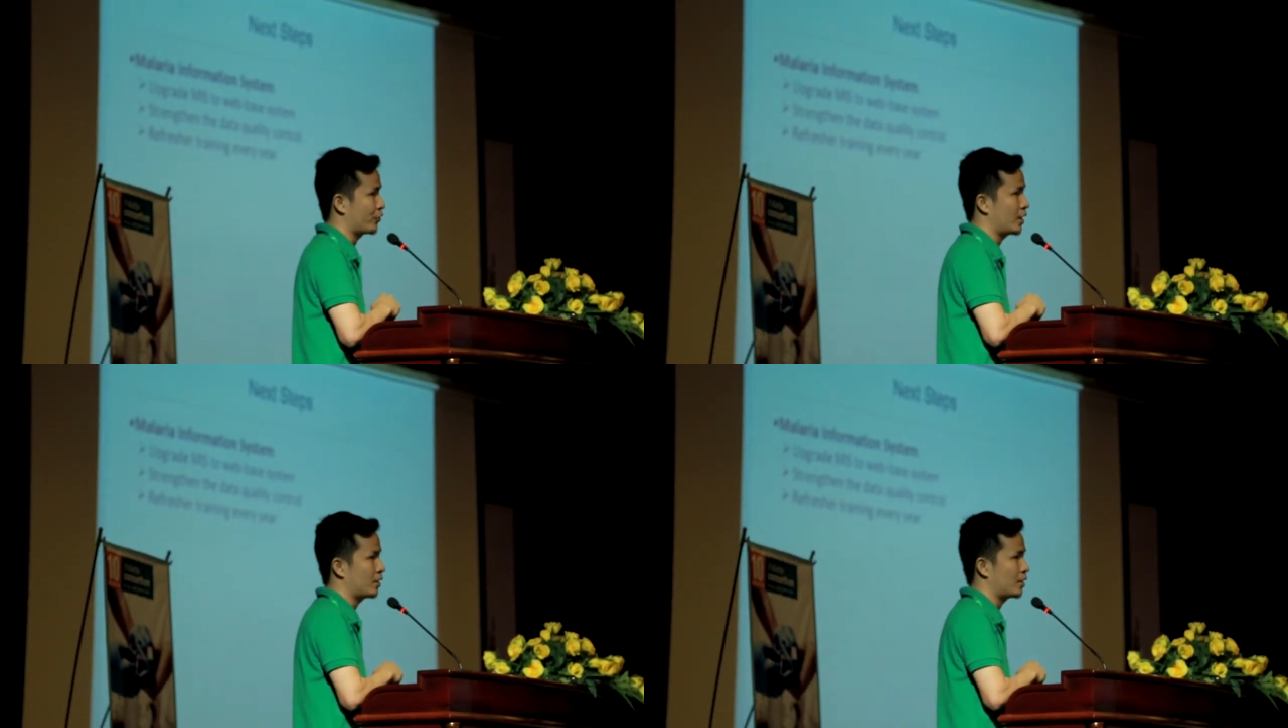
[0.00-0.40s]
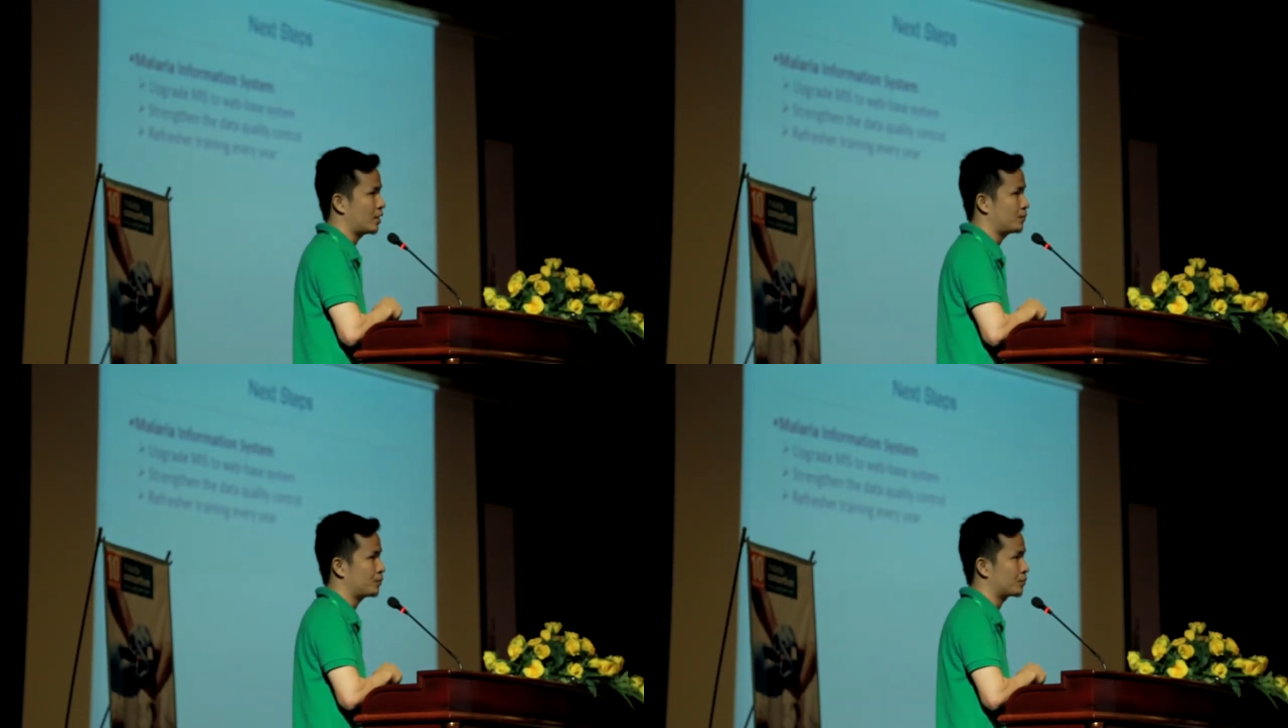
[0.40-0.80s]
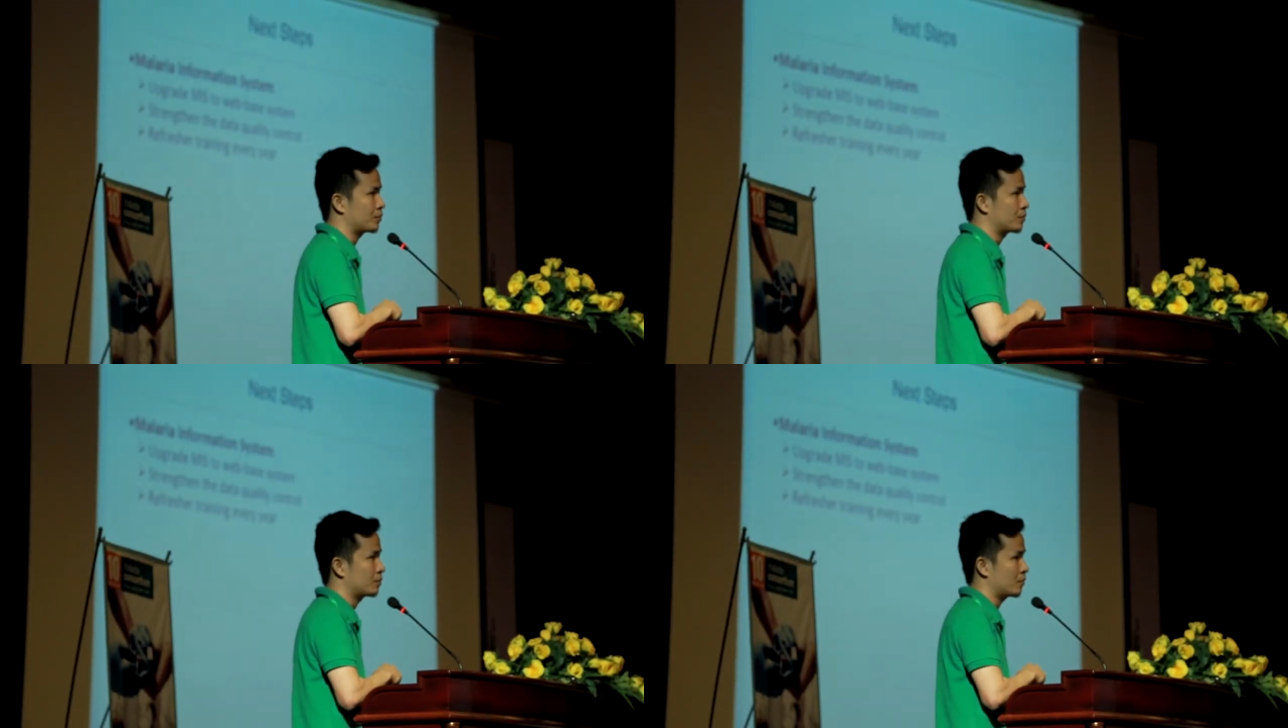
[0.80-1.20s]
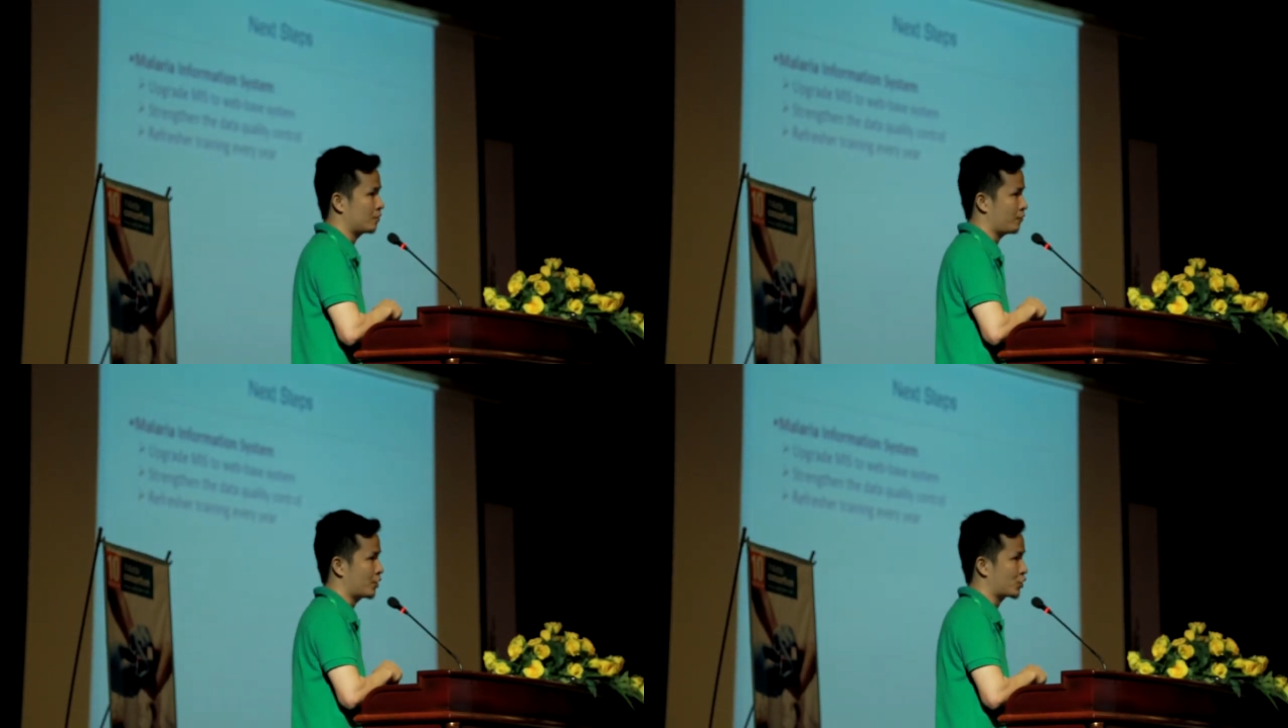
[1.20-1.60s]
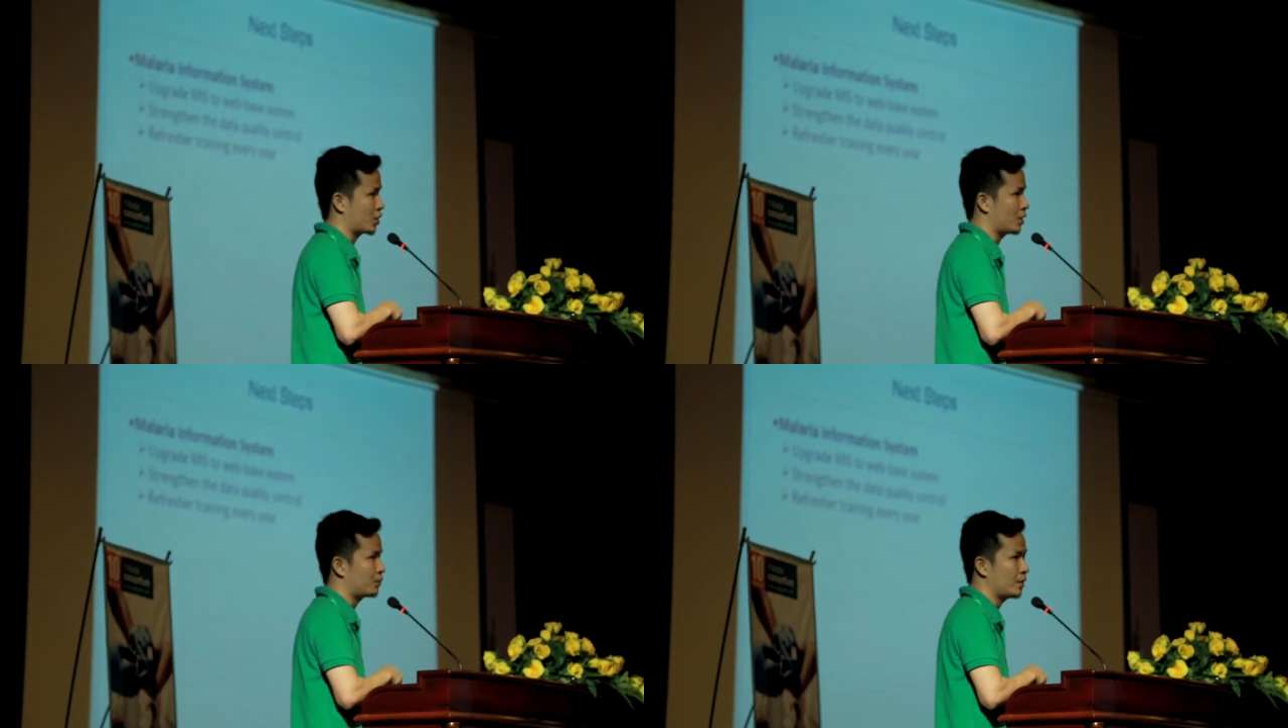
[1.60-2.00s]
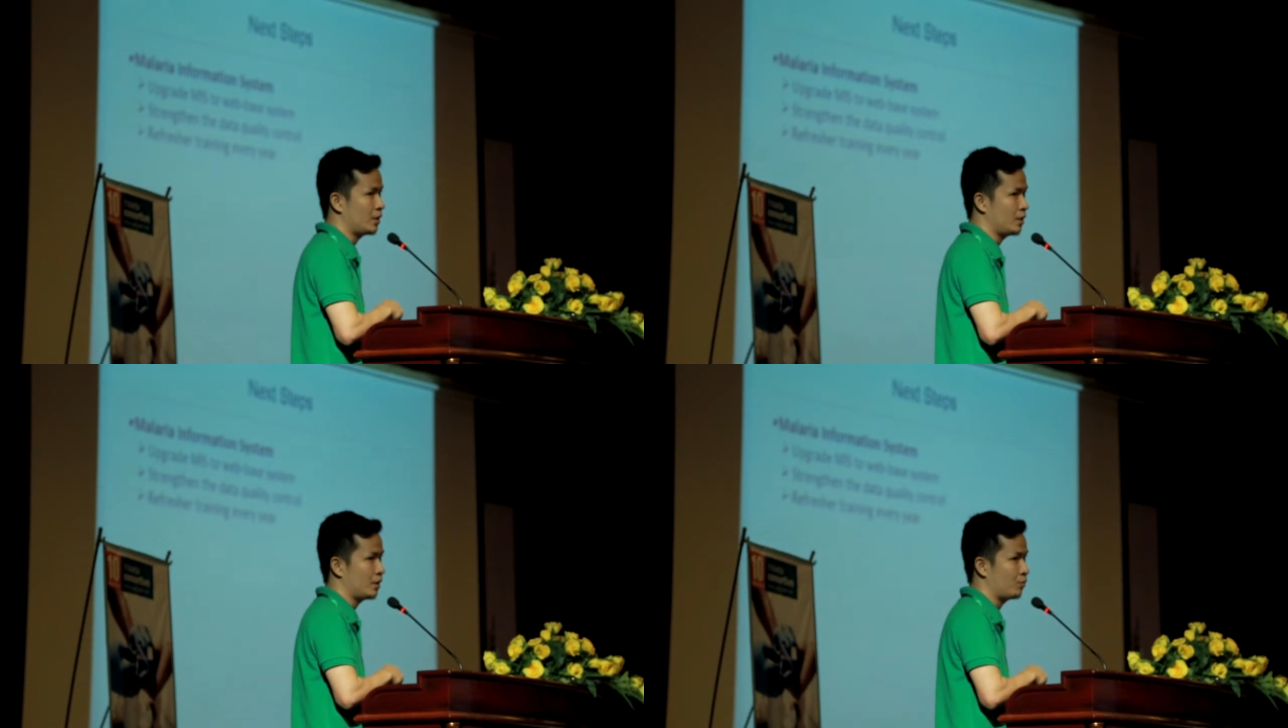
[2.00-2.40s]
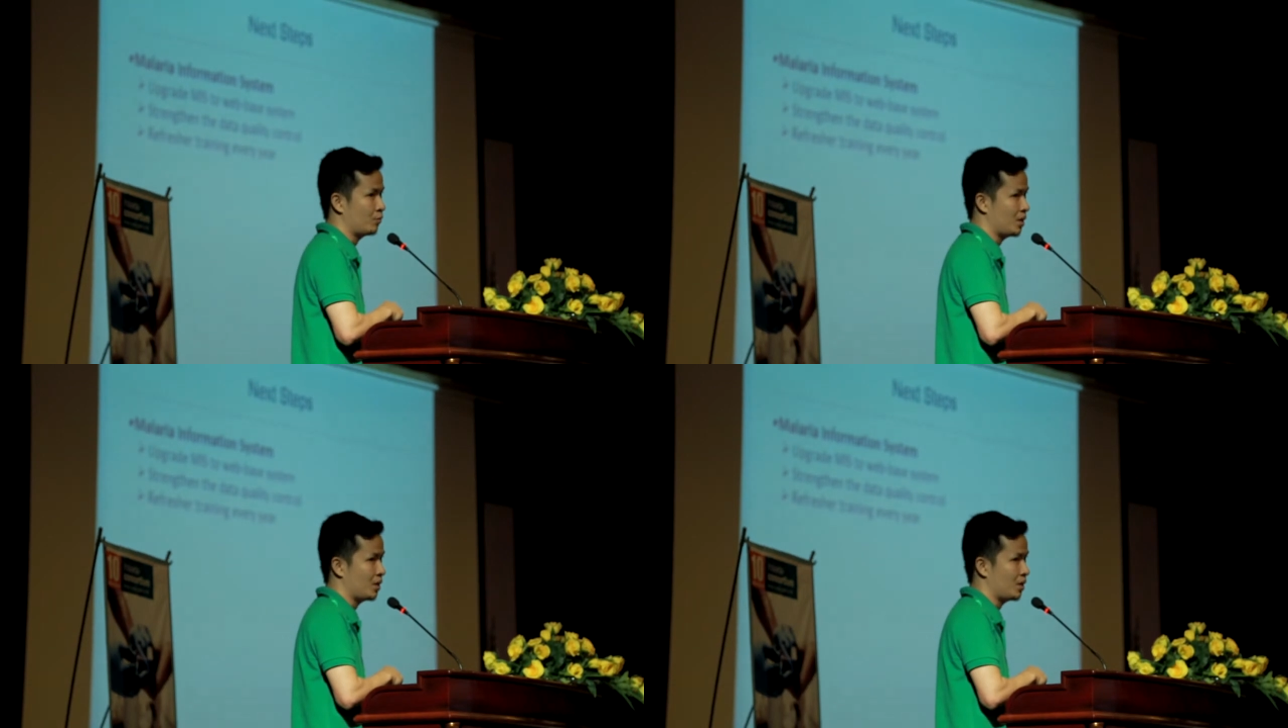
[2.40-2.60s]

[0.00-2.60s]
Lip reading: train them workshop in